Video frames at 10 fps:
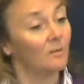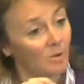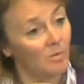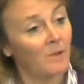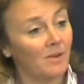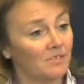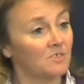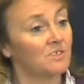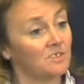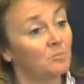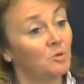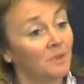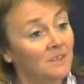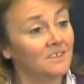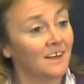We might be able to do a simple
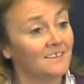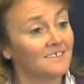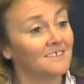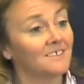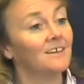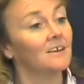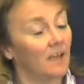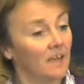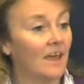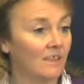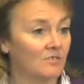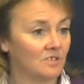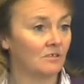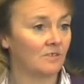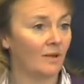blood test and get the
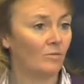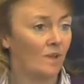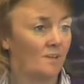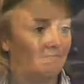result that way.